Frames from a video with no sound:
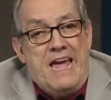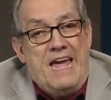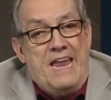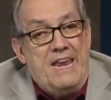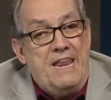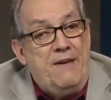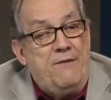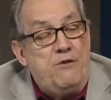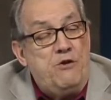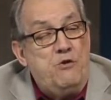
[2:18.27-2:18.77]

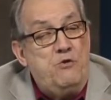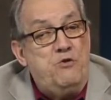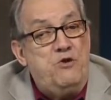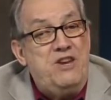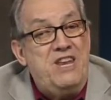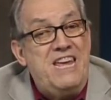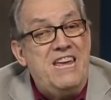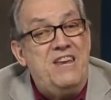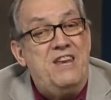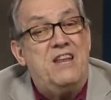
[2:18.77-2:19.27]
And if you
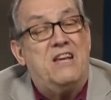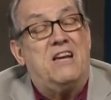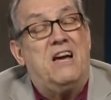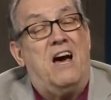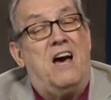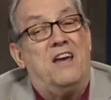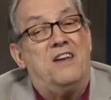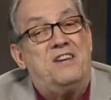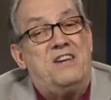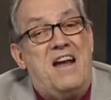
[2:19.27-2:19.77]
need to
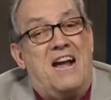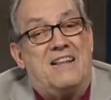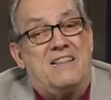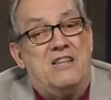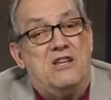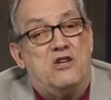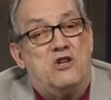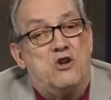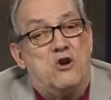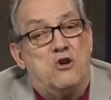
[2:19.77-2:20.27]

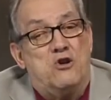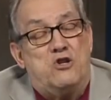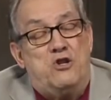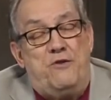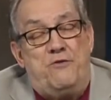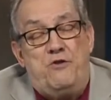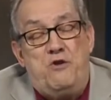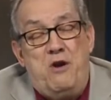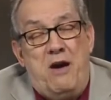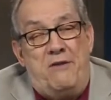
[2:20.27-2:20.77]
contact the
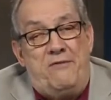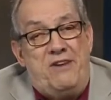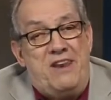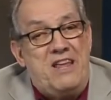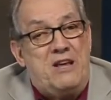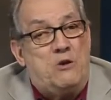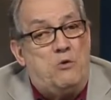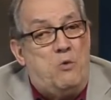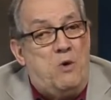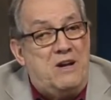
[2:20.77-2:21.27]
church, if you have
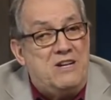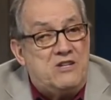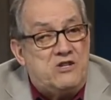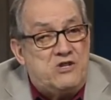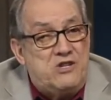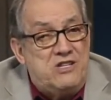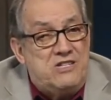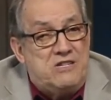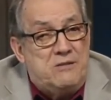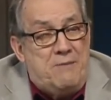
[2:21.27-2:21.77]
any
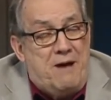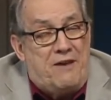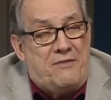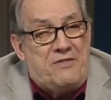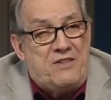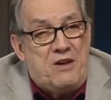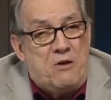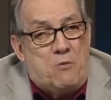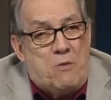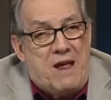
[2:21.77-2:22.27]
questions
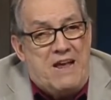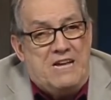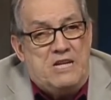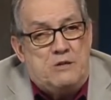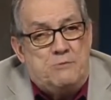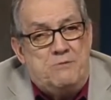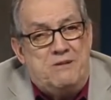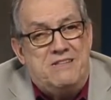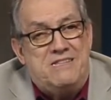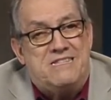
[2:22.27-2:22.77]
about the
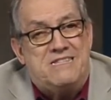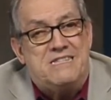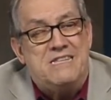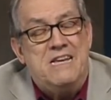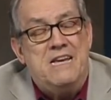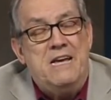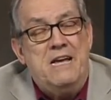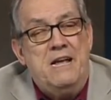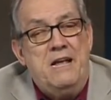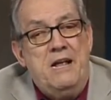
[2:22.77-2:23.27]

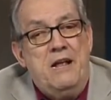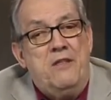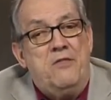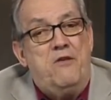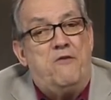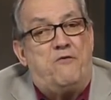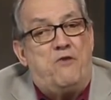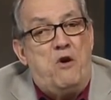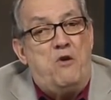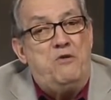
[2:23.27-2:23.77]
arrangements,
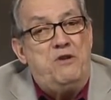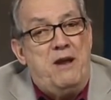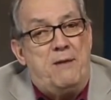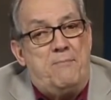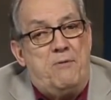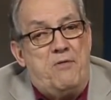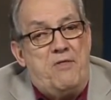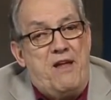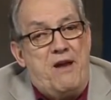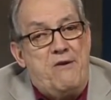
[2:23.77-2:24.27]
the phone
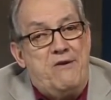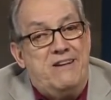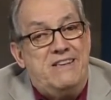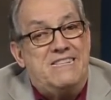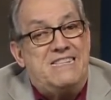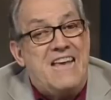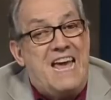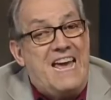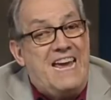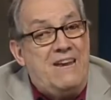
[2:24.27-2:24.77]
number there
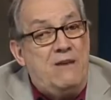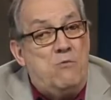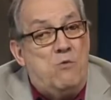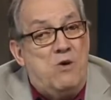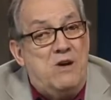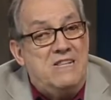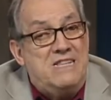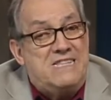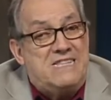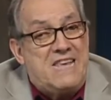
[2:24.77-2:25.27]
is
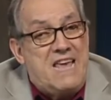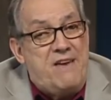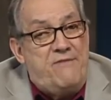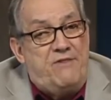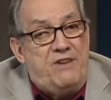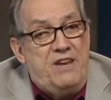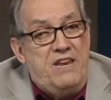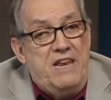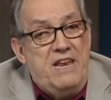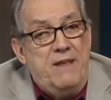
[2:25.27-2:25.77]

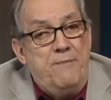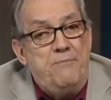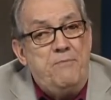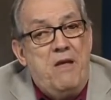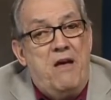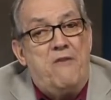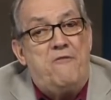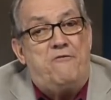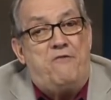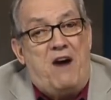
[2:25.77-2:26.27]

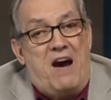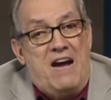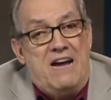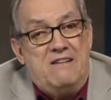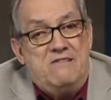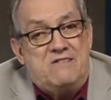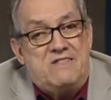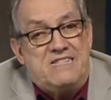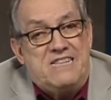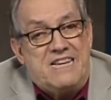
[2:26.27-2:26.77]

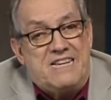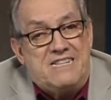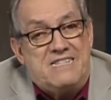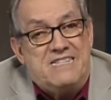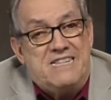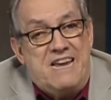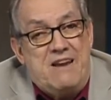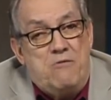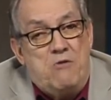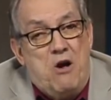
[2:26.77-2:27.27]

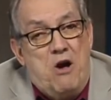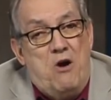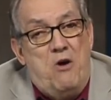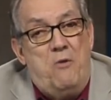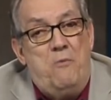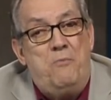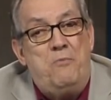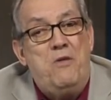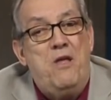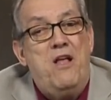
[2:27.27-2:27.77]

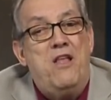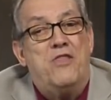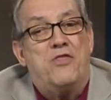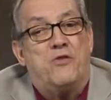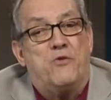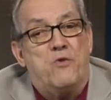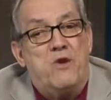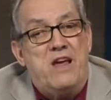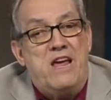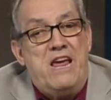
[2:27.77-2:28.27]

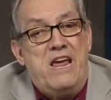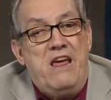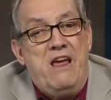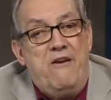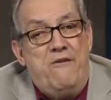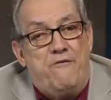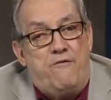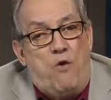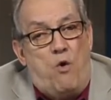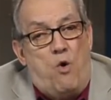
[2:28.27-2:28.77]

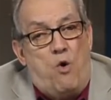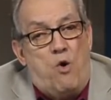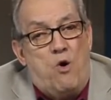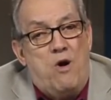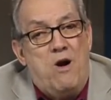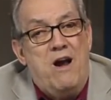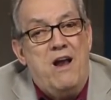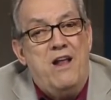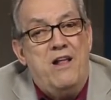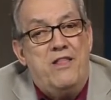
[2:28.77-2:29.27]

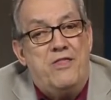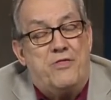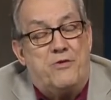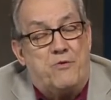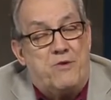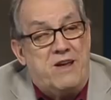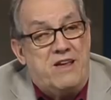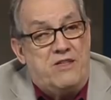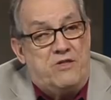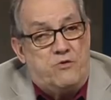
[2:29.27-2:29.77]

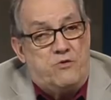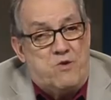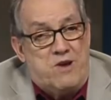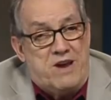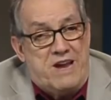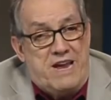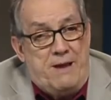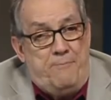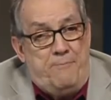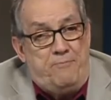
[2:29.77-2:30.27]

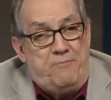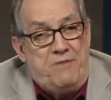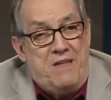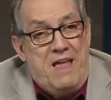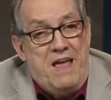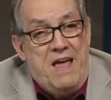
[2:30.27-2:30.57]
817-560-3433.